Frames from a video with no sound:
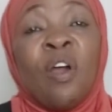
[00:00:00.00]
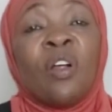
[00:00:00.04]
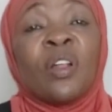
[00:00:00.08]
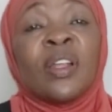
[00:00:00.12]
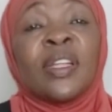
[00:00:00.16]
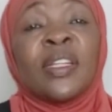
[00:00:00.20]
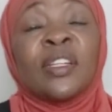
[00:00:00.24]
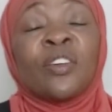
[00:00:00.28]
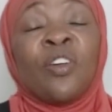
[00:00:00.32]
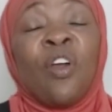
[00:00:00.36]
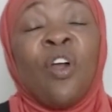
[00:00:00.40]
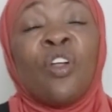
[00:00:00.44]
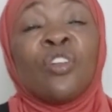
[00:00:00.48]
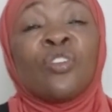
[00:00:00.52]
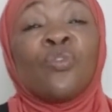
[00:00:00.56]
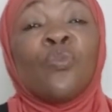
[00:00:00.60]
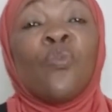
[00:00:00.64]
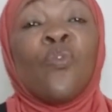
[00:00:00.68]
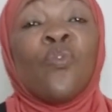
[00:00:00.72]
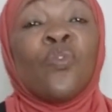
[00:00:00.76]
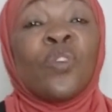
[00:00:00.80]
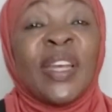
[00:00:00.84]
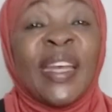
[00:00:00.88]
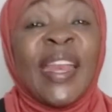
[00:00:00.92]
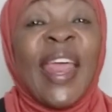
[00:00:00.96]
In
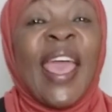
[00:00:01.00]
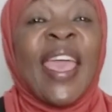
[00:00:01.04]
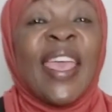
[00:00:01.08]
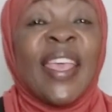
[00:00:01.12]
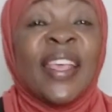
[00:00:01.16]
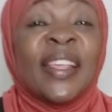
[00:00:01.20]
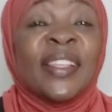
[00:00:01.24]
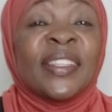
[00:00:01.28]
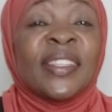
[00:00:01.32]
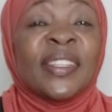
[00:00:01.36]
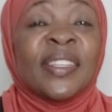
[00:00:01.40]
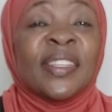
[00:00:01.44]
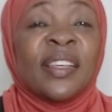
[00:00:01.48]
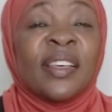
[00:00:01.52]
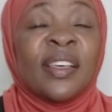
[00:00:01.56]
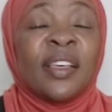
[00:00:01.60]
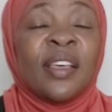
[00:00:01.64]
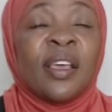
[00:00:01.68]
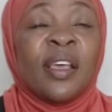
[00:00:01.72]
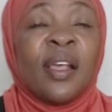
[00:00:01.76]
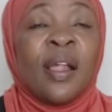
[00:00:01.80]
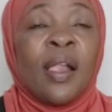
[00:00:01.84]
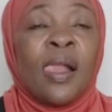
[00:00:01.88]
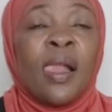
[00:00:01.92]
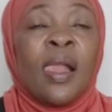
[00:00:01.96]
old days,
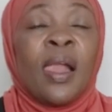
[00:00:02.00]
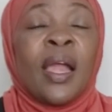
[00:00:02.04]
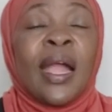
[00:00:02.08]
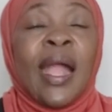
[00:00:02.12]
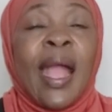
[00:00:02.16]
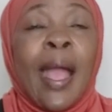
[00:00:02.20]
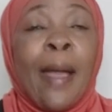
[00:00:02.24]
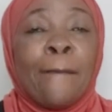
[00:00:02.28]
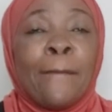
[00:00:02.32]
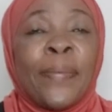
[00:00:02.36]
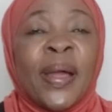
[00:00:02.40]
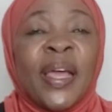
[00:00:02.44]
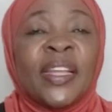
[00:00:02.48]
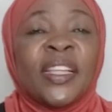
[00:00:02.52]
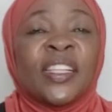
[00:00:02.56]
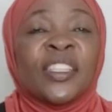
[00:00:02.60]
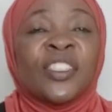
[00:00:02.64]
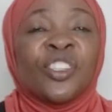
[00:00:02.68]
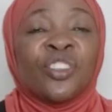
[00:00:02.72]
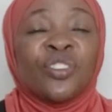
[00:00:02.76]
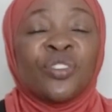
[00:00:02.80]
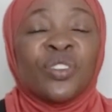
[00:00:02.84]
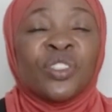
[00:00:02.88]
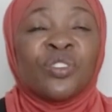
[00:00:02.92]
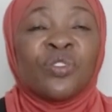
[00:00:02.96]
companies
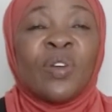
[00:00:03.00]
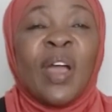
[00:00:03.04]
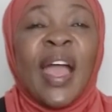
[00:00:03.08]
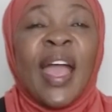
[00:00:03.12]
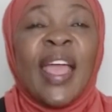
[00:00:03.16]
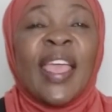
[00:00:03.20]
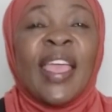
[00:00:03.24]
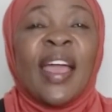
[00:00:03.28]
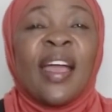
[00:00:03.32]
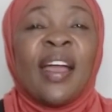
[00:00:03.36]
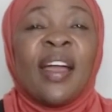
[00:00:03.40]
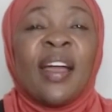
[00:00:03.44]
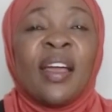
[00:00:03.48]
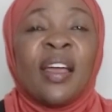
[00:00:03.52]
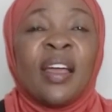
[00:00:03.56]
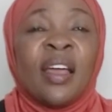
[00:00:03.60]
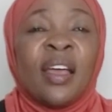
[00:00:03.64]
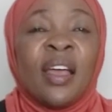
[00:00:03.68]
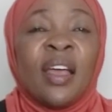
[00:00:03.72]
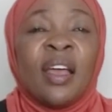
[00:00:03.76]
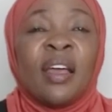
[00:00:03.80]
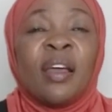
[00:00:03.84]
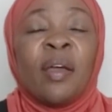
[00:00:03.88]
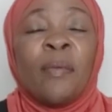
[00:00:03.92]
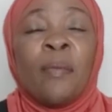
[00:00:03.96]
used to hire
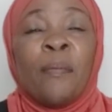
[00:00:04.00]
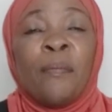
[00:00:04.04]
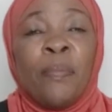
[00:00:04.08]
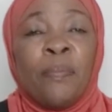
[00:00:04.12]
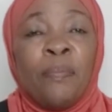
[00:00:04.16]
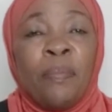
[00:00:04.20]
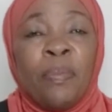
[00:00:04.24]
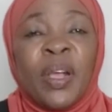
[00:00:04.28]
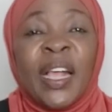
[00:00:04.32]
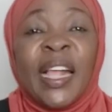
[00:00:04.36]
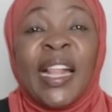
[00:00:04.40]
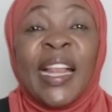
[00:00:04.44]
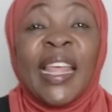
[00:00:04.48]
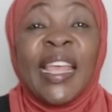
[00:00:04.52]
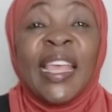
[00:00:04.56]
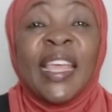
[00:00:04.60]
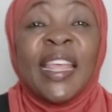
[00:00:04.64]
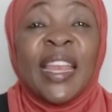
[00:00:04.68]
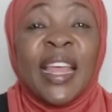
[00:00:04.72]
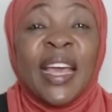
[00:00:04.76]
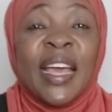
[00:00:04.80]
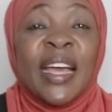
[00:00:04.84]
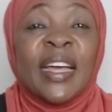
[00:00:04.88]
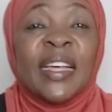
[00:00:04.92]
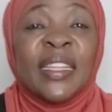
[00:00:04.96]

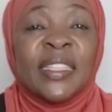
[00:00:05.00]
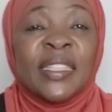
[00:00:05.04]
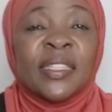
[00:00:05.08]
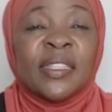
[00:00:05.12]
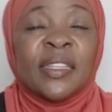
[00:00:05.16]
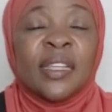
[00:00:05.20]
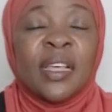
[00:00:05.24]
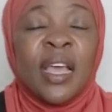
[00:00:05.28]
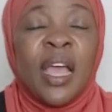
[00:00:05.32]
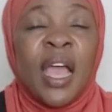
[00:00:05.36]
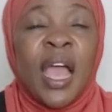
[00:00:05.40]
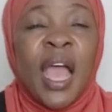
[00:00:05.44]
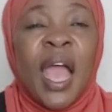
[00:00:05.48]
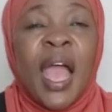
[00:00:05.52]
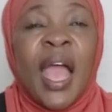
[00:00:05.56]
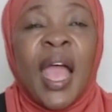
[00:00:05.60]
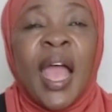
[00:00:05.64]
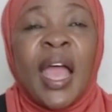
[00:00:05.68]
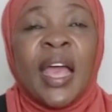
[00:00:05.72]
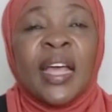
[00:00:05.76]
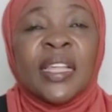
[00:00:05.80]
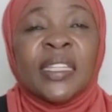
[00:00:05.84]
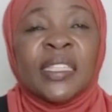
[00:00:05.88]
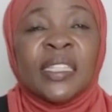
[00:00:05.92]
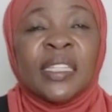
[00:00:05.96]
cleaners
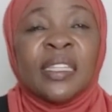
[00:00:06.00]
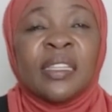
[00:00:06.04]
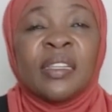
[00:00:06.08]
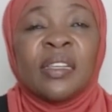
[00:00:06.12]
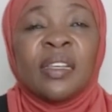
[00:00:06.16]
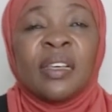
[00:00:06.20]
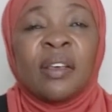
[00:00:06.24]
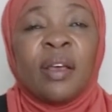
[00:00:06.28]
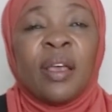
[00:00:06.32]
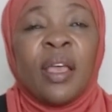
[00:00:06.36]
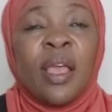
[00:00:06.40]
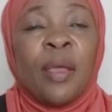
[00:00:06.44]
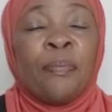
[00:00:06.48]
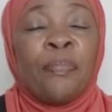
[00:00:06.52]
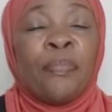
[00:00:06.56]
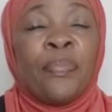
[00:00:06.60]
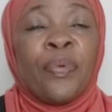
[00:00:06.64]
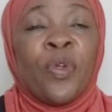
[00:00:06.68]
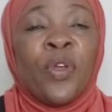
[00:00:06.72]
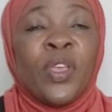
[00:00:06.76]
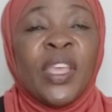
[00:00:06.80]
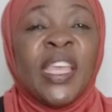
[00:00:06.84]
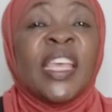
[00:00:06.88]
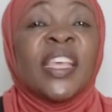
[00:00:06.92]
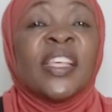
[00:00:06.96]
as
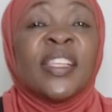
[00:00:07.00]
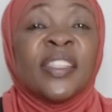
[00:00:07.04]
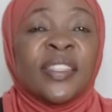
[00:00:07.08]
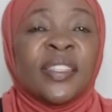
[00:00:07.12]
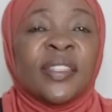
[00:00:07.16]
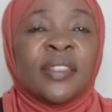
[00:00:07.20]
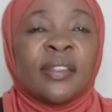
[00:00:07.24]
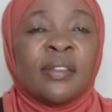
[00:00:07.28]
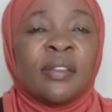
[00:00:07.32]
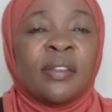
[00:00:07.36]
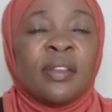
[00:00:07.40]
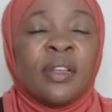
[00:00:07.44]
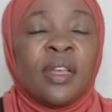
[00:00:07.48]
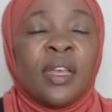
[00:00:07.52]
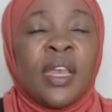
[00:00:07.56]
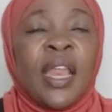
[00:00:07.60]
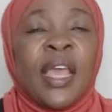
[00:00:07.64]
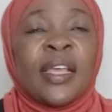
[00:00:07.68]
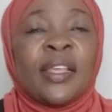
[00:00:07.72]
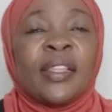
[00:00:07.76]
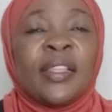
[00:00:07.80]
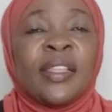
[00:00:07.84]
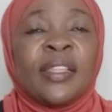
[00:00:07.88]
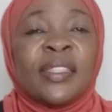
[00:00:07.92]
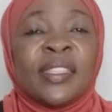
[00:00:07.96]
employees,
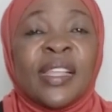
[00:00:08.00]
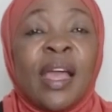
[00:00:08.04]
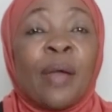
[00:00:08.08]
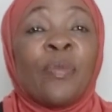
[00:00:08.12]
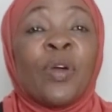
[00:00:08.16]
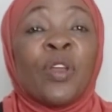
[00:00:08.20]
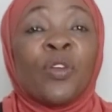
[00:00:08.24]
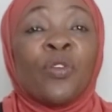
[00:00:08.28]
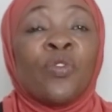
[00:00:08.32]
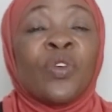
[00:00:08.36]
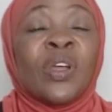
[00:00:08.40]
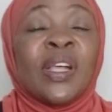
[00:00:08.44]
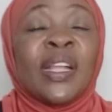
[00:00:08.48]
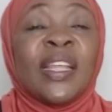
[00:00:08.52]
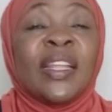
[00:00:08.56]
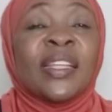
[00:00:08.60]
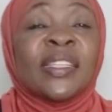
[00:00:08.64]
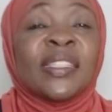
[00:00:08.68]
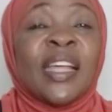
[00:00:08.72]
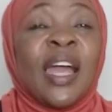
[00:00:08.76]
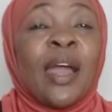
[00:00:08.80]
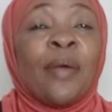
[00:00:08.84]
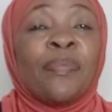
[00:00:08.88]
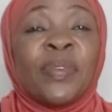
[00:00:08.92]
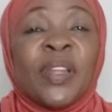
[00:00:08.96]
like someone who cleans
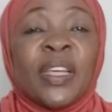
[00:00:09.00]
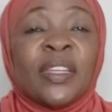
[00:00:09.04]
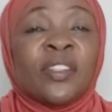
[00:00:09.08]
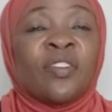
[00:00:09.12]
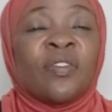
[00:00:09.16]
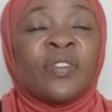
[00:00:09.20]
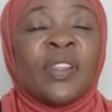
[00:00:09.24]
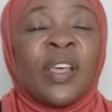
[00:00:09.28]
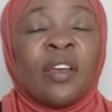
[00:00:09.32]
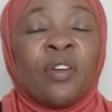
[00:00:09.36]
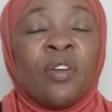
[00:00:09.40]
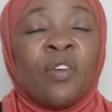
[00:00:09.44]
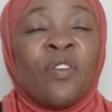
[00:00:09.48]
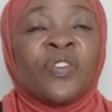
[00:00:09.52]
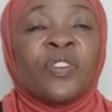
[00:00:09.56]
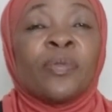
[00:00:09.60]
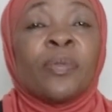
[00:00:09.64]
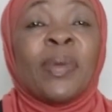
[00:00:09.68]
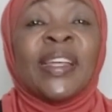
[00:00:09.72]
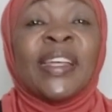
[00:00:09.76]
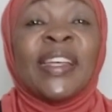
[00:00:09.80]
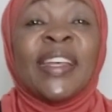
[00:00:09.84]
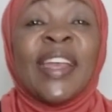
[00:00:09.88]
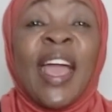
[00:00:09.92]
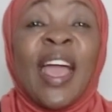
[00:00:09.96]
up, takes off the office.
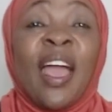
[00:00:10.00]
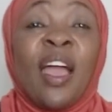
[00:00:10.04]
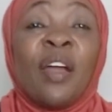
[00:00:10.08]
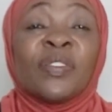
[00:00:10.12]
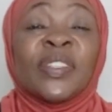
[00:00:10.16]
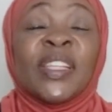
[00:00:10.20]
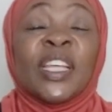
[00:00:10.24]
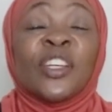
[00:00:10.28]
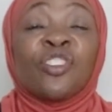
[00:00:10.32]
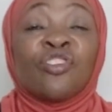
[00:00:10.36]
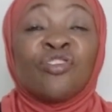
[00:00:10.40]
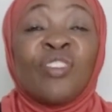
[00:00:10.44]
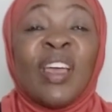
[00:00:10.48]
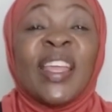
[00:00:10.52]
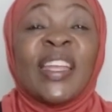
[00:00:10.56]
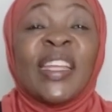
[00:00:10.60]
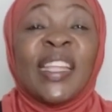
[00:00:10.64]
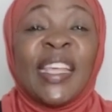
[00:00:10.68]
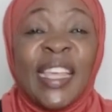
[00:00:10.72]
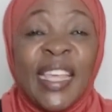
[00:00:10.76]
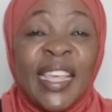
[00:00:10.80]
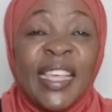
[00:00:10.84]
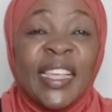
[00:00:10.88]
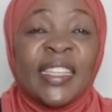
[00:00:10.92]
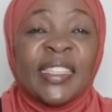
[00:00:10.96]
But now the trend
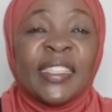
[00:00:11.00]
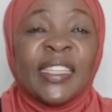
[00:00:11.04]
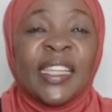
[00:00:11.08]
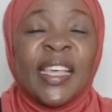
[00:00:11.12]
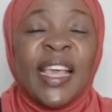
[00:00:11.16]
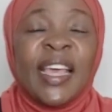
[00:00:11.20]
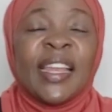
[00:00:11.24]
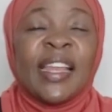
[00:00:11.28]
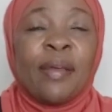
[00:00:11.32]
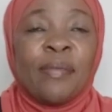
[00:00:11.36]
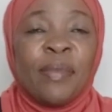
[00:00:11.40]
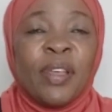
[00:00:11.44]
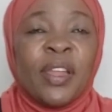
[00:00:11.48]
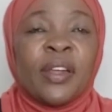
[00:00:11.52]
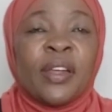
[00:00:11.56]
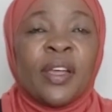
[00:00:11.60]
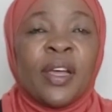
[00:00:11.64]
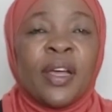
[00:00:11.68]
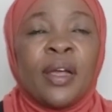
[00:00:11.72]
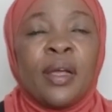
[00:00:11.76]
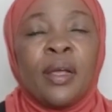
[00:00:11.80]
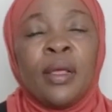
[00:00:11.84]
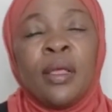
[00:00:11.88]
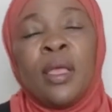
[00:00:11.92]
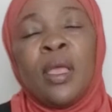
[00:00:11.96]
is here in America,